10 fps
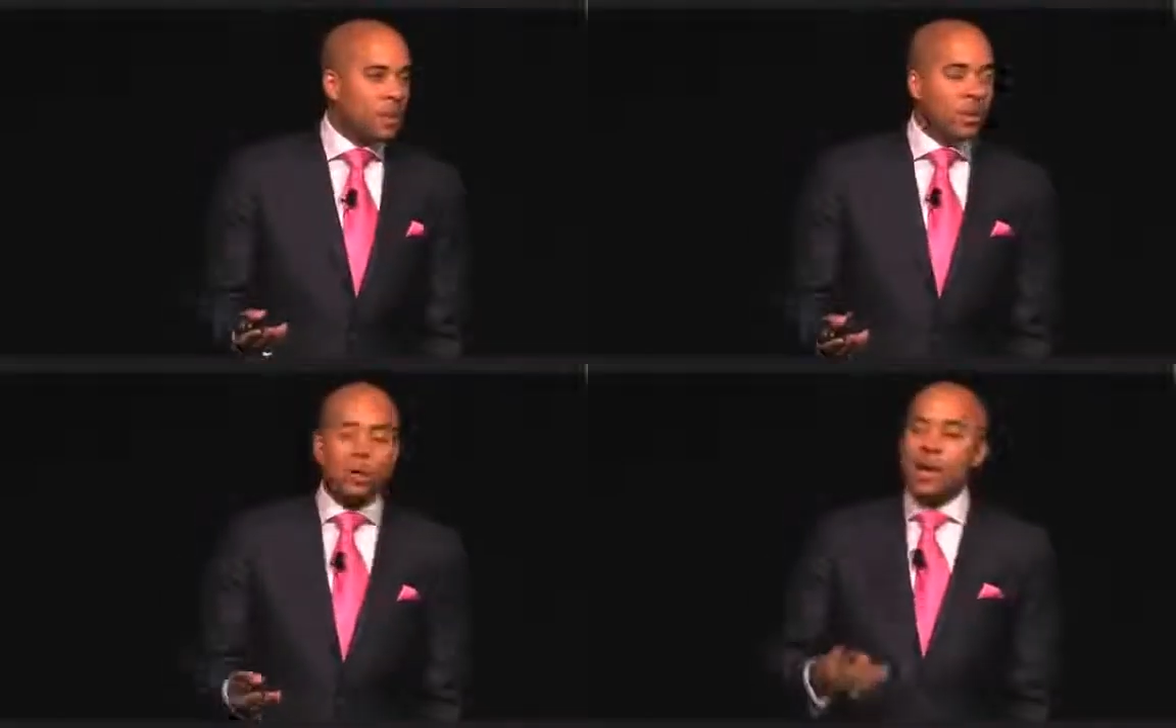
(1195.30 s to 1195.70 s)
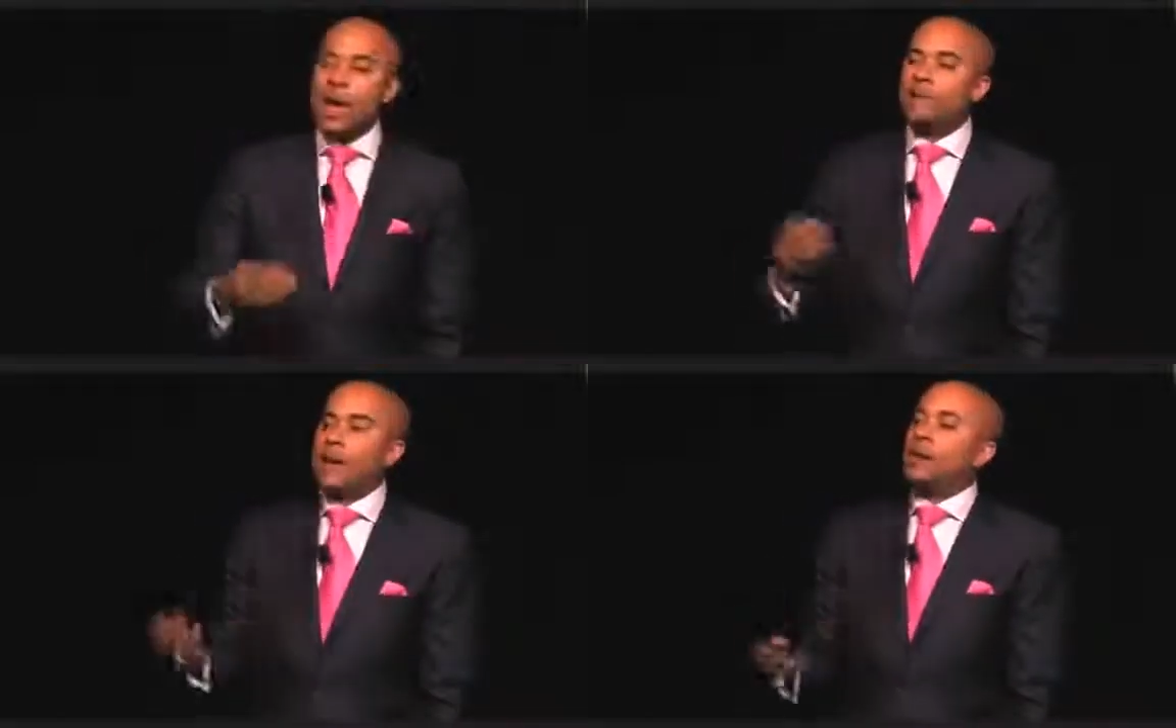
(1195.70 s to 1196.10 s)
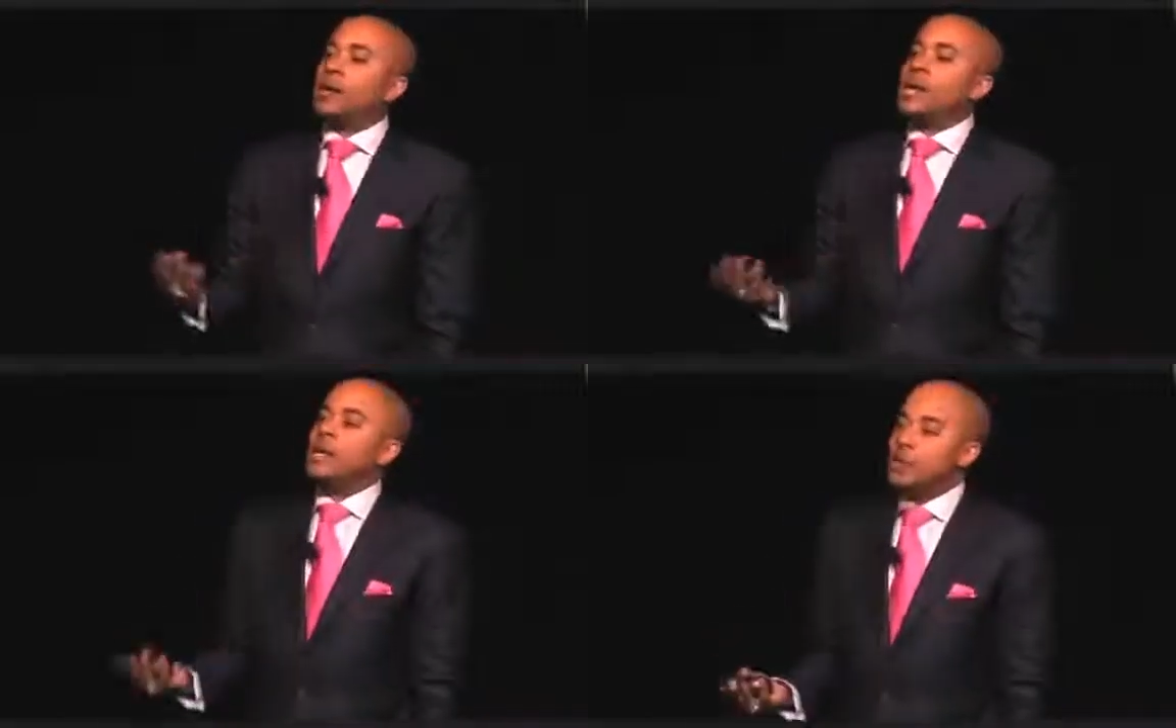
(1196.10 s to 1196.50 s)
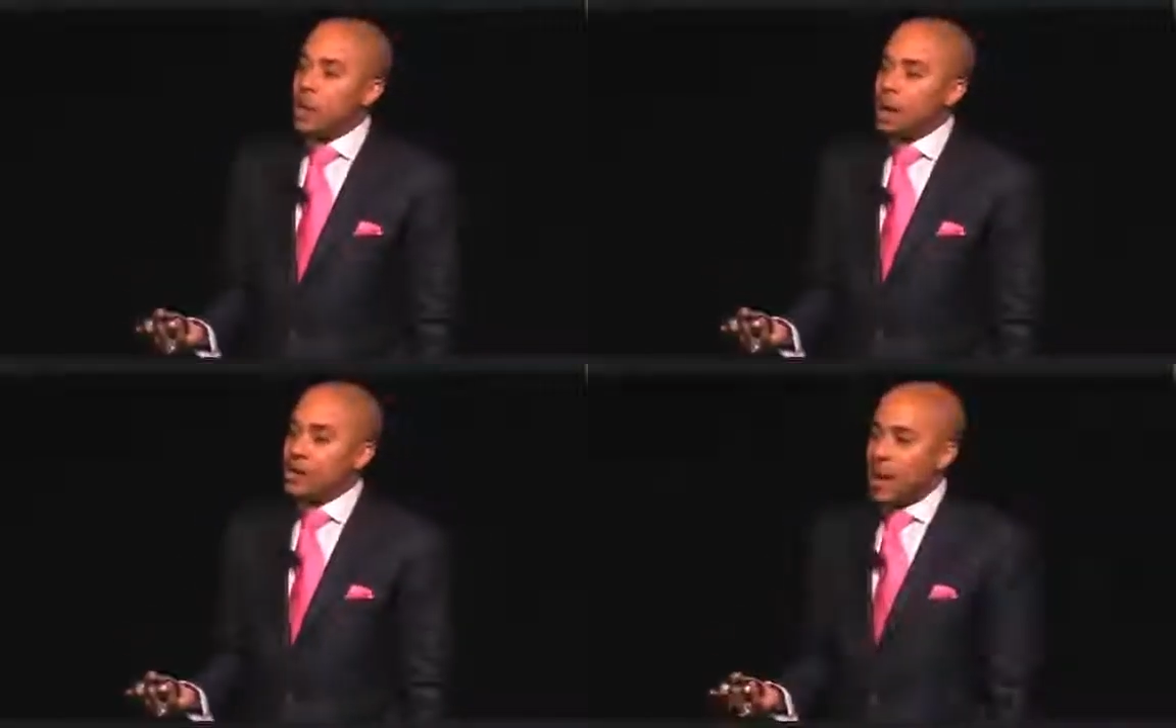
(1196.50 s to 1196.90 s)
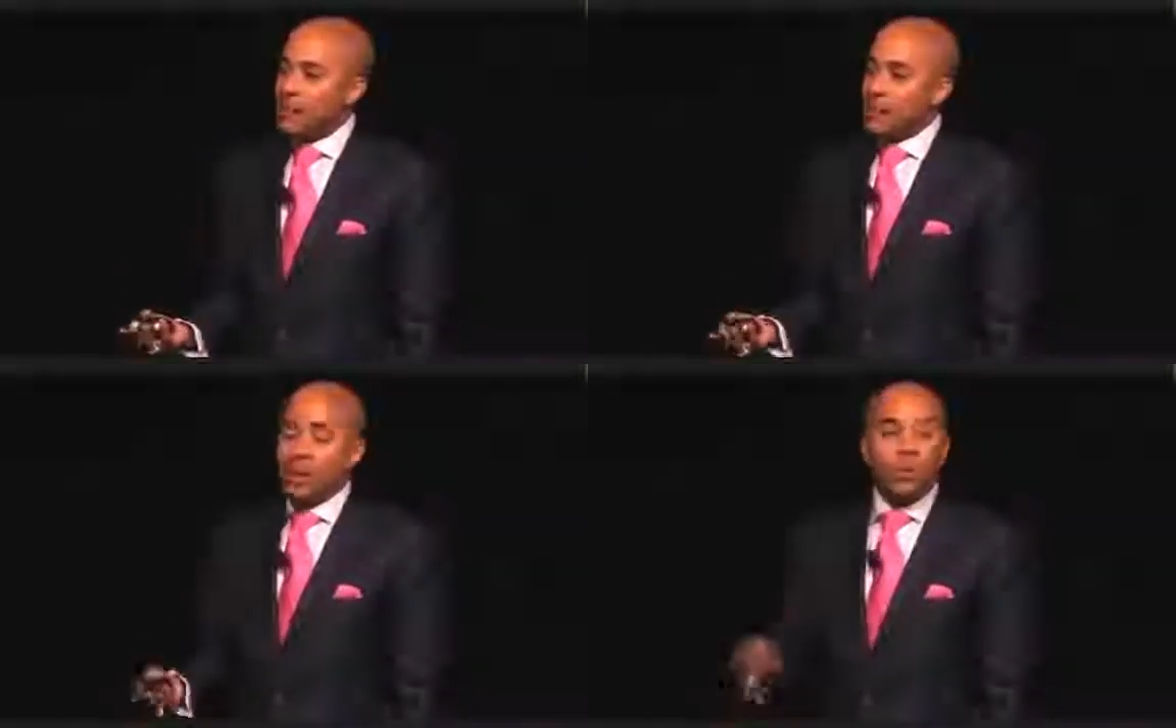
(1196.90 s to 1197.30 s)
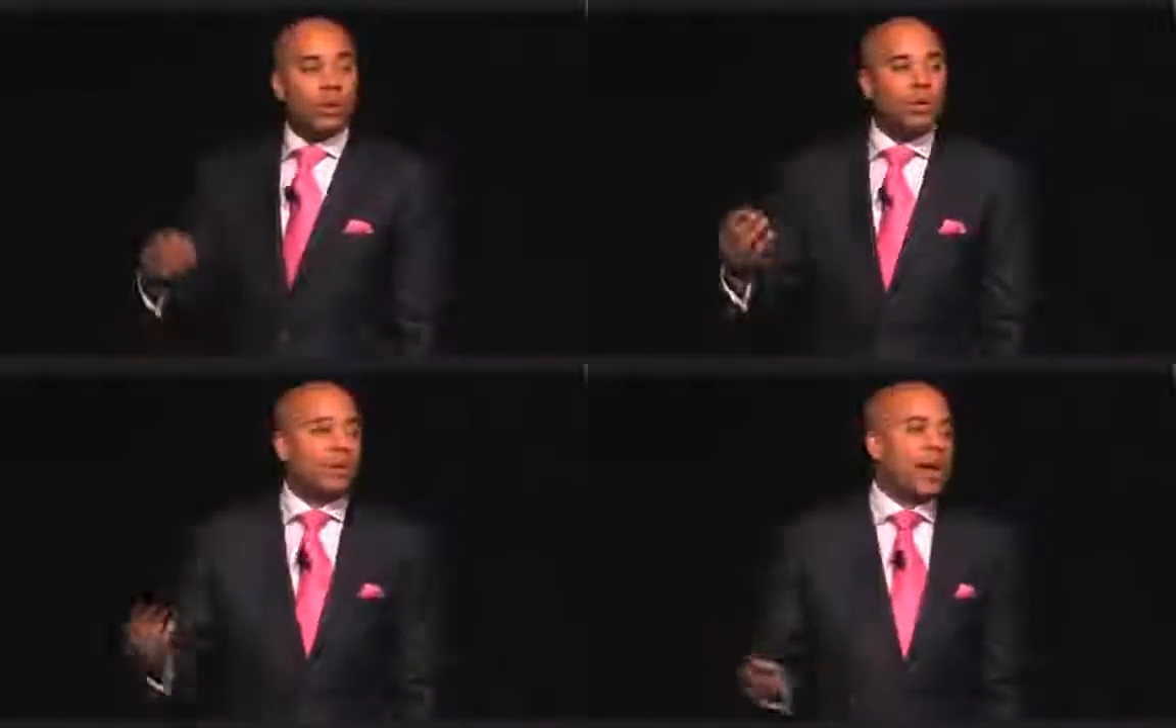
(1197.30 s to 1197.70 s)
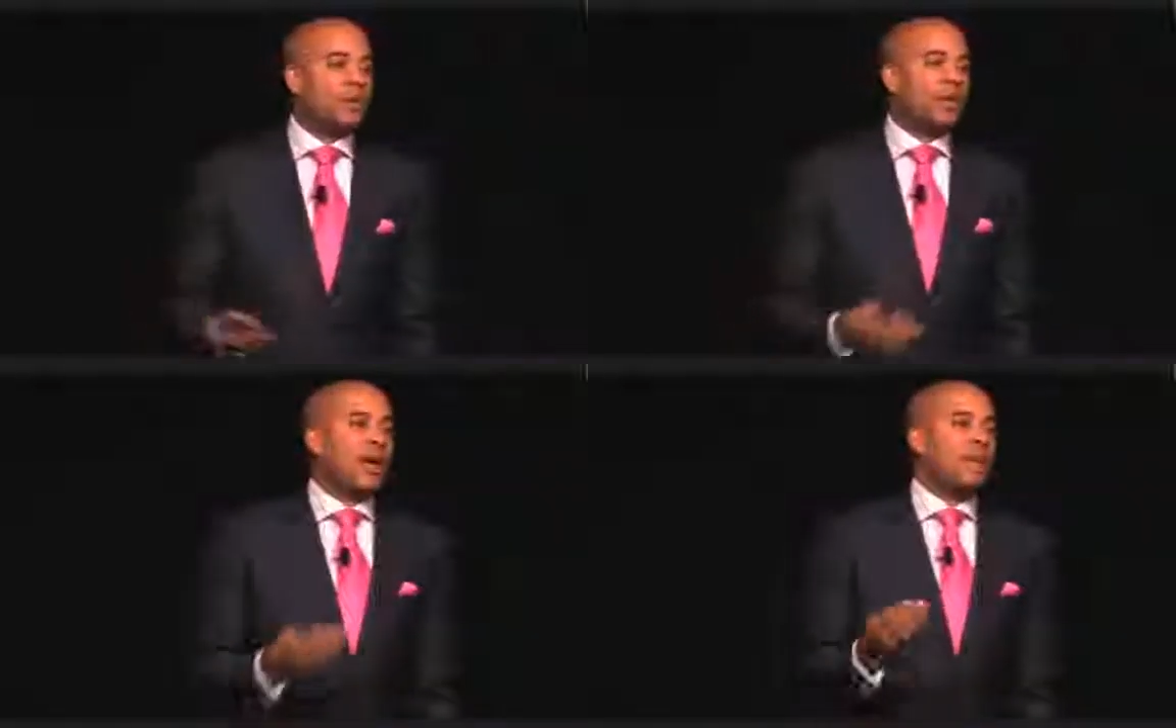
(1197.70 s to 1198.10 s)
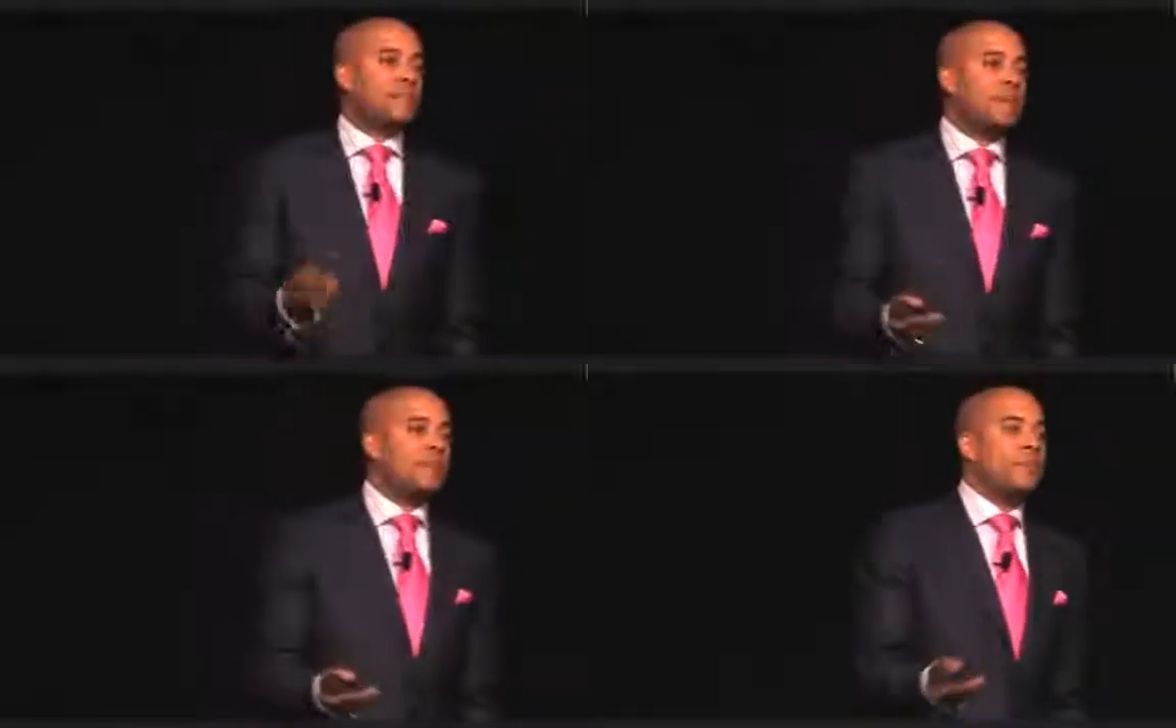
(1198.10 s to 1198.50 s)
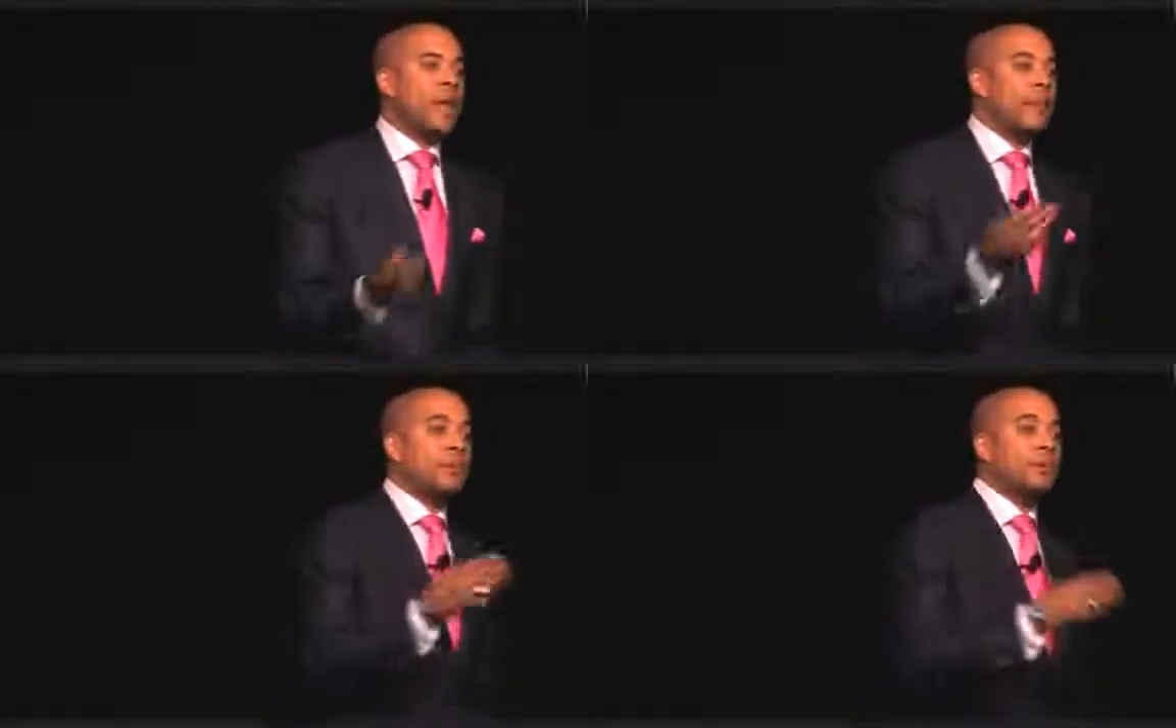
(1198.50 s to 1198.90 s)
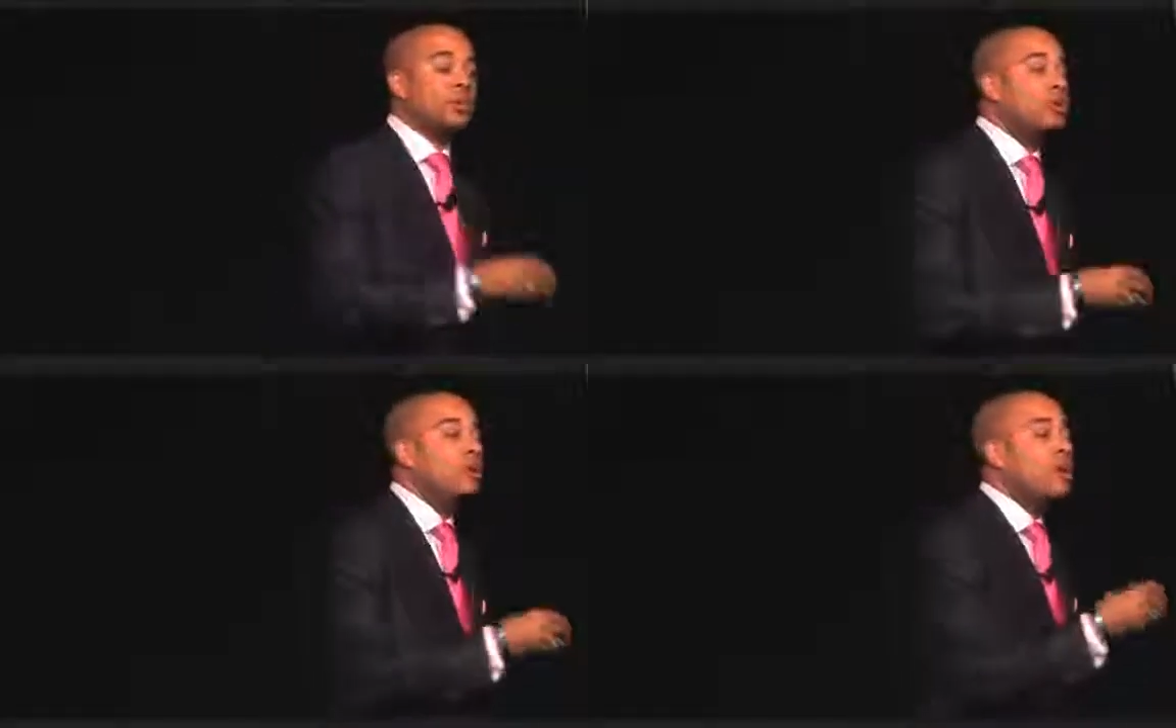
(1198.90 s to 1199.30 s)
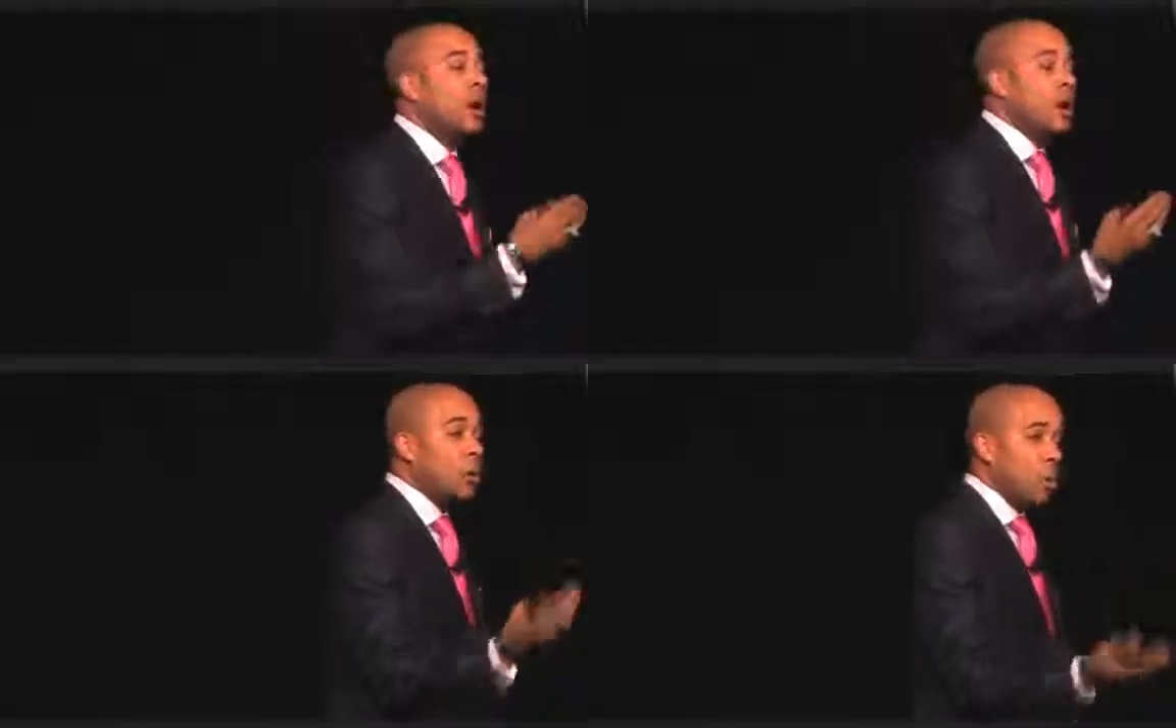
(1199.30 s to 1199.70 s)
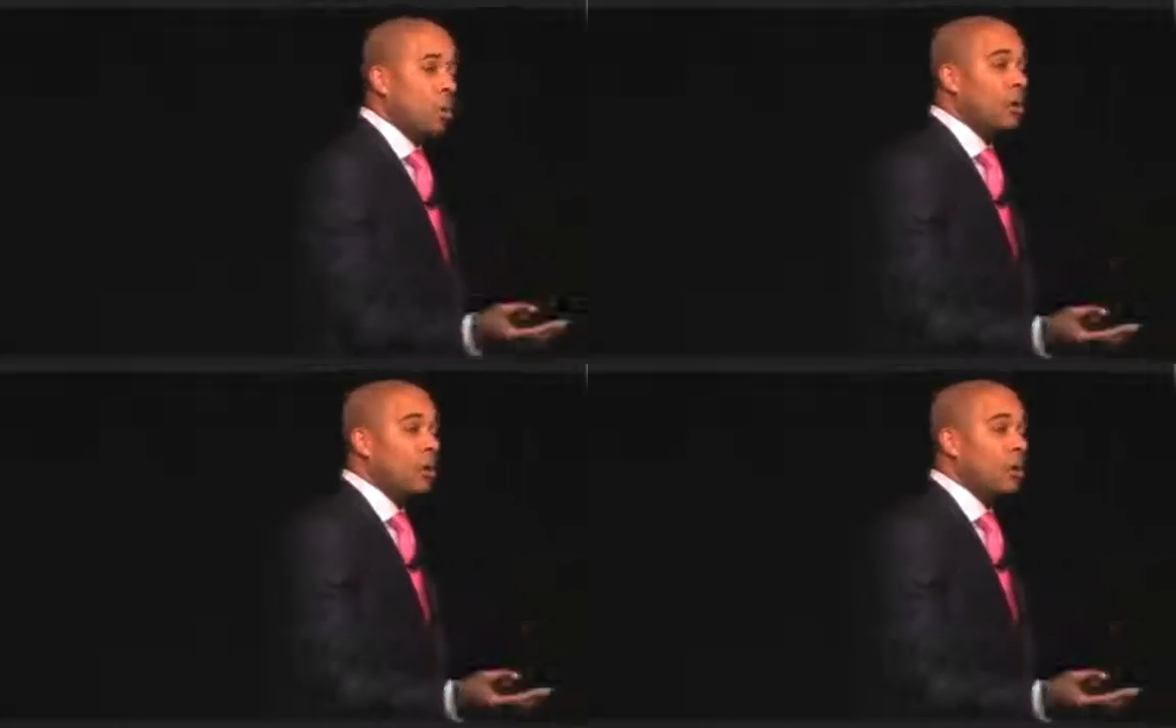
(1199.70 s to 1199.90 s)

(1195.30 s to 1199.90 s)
you're going to have like a Geek Squad type of thing where you can actually have people be able to do work